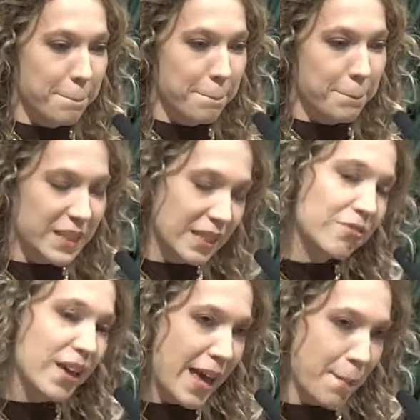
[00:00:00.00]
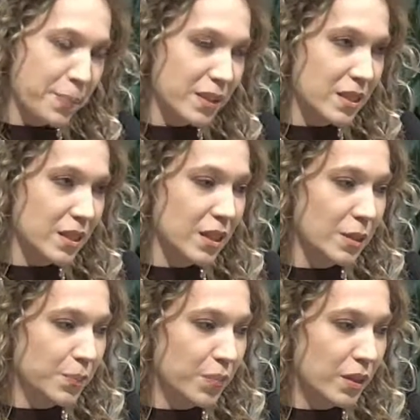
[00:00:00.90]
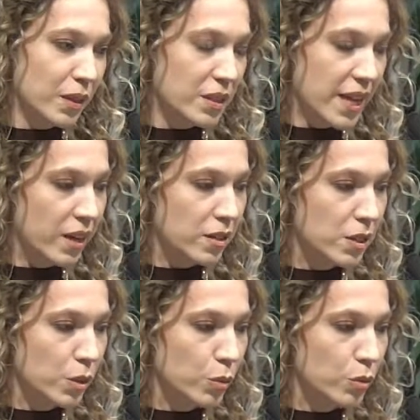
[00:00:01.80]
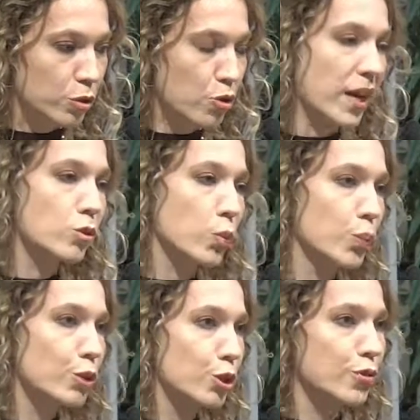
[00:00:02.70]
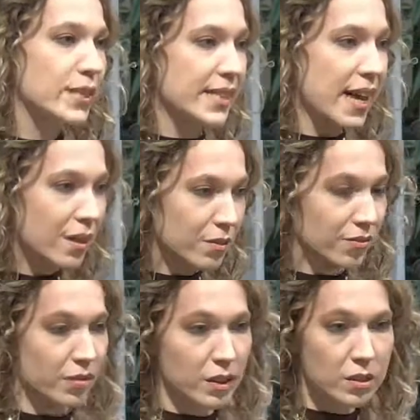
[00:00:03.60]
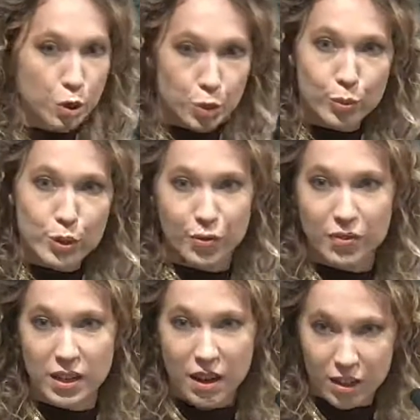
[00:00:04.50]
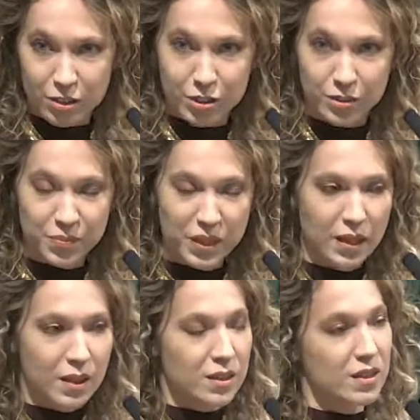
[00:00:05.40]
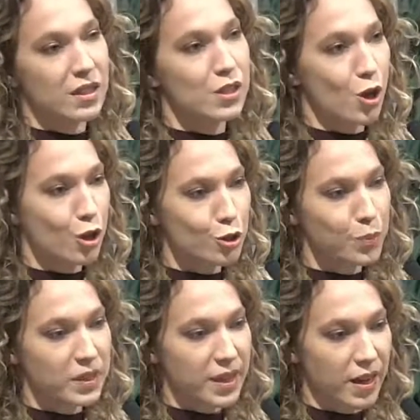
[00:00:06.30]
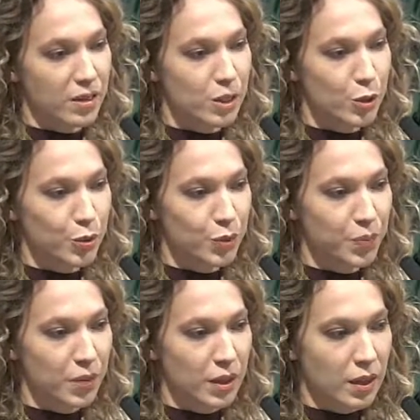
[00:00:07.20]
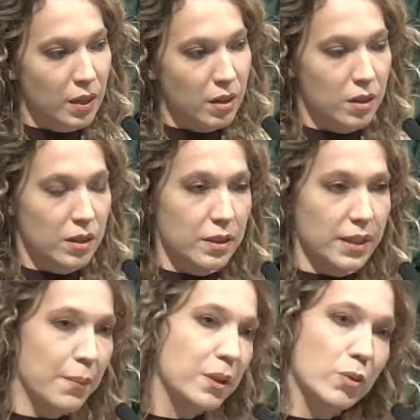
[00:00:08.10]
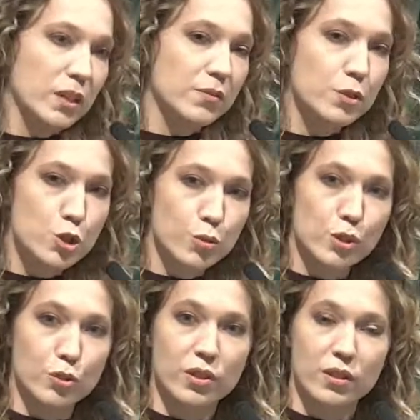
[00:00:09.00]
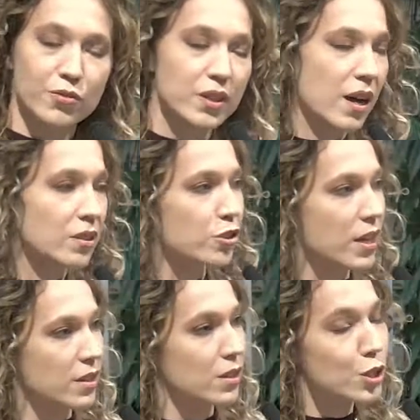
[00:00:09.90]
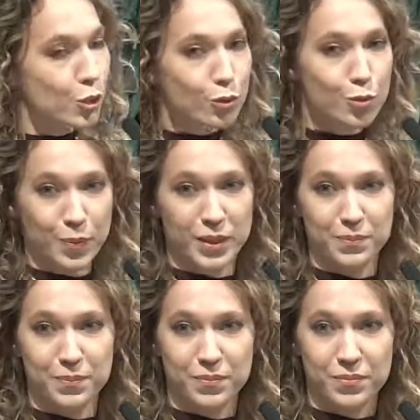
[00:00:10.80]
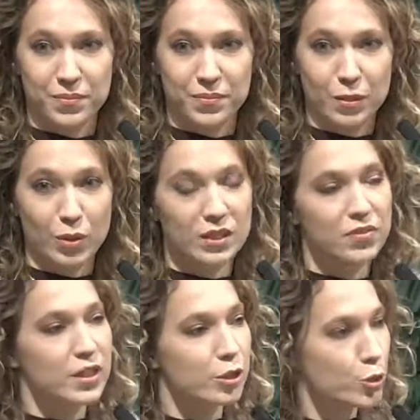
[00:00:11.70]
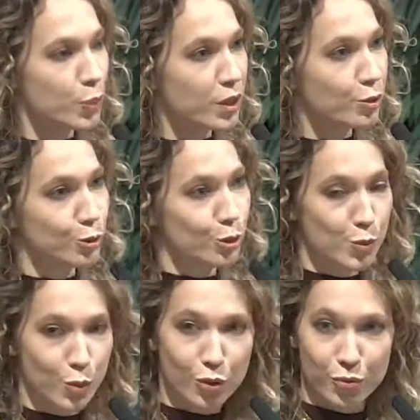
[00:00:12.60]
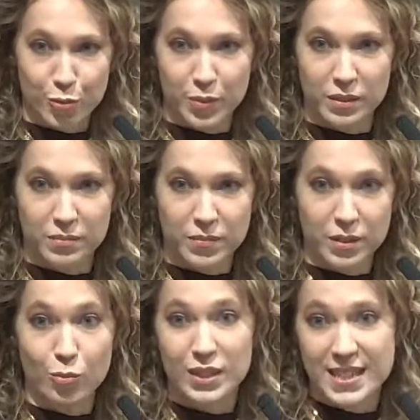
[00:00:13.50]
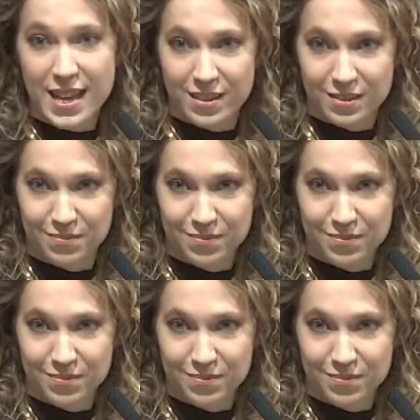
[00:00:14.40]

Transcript: But if empathy tells you, try to put yourself in the shoes of the other, the exotropy tells you, yeah, but what if the shoes of the other doesn't suit me? What if they're too big or too small for me? What then?